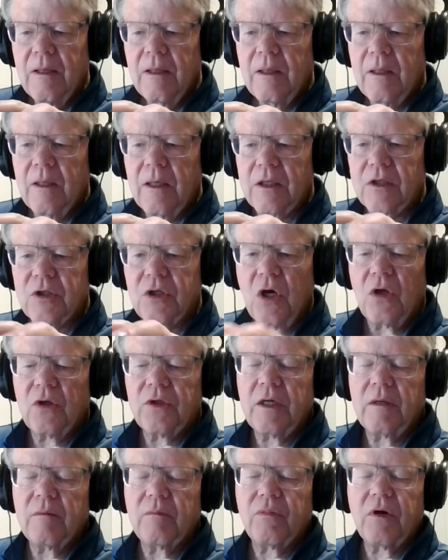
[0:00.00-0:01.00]

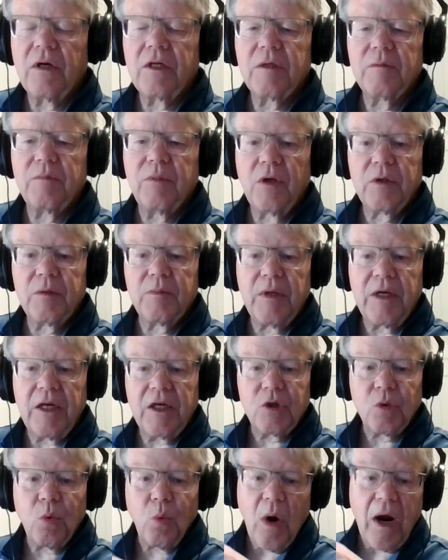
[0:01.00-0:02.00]
exalting principles, but
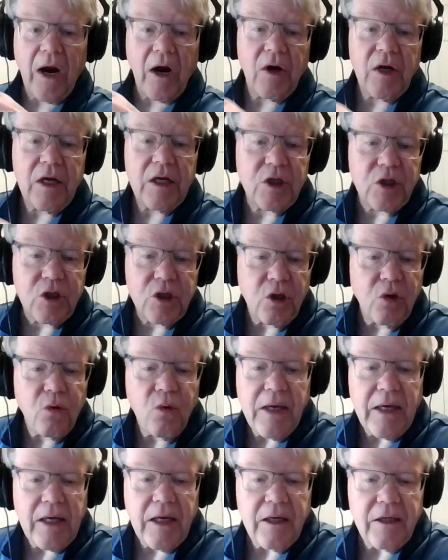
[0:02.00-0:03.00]
it's where he's
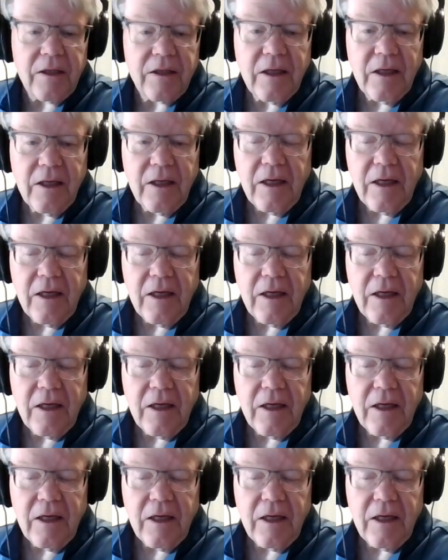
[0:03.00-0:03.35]
doing it.